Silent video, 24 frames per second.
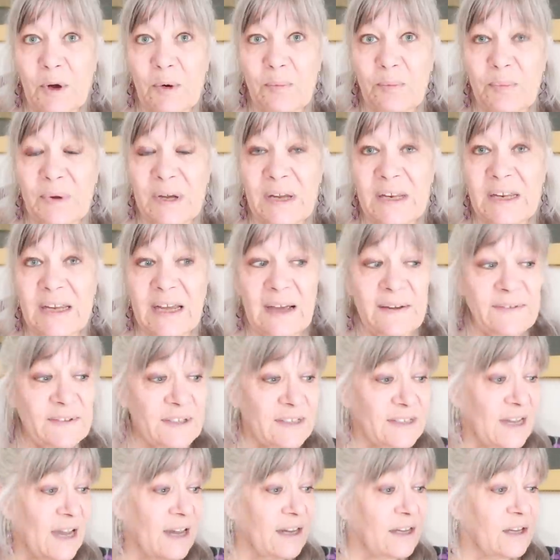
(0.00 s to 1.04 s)
about PDFs
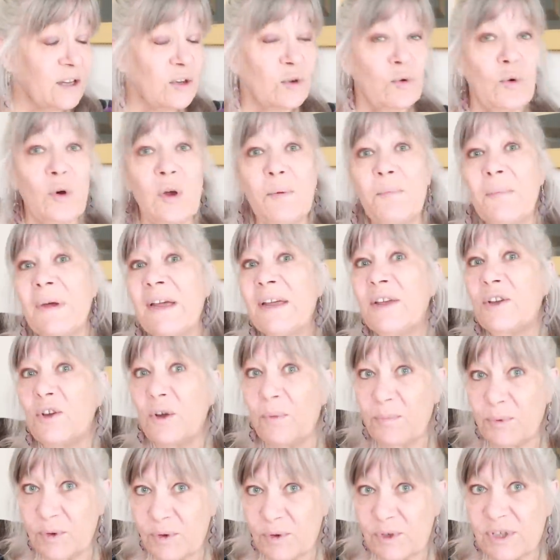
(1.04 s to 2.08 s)
is I can go on my
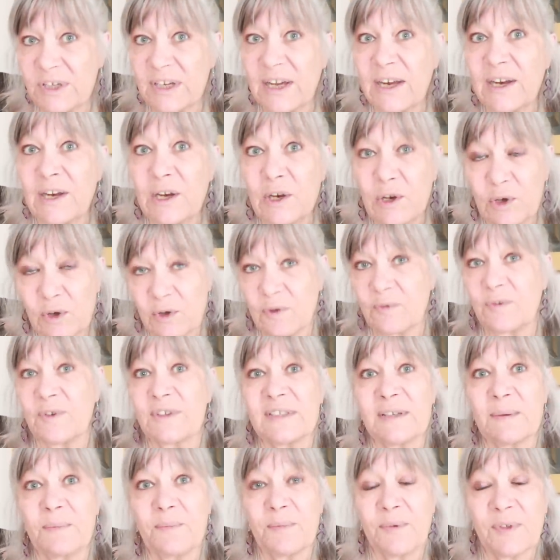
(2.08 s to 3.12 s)
computer and look for
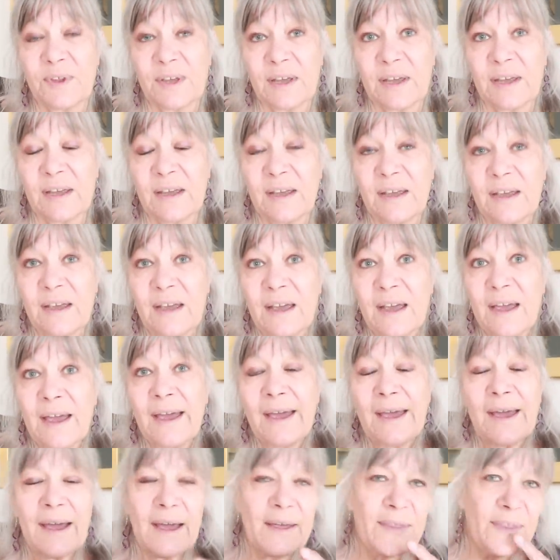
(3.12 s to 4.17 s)
something
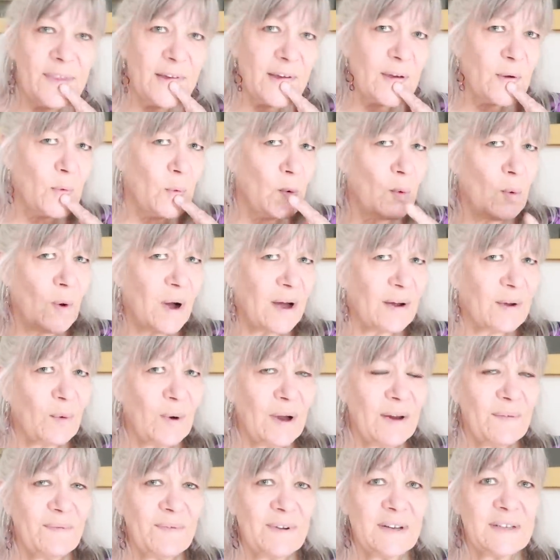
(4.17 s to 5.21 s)
and think, oh, I
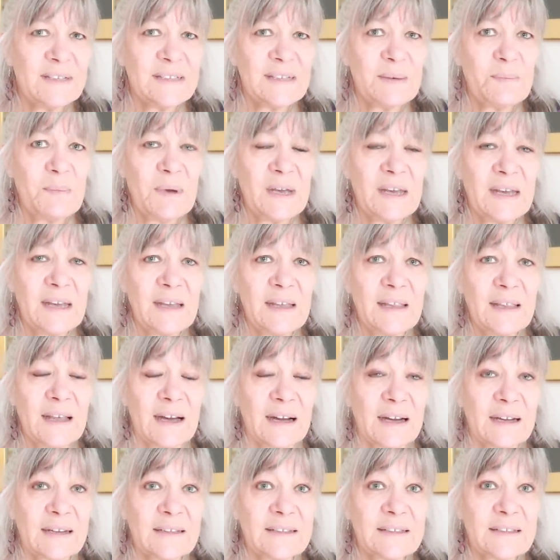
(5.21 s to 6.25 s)
quite fancy making
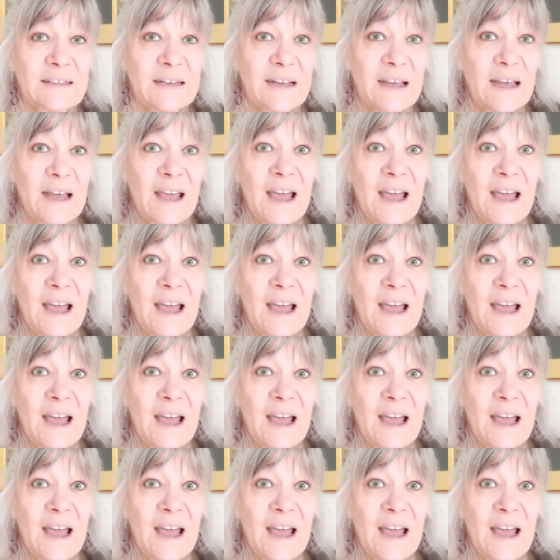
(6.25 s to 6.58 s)
that.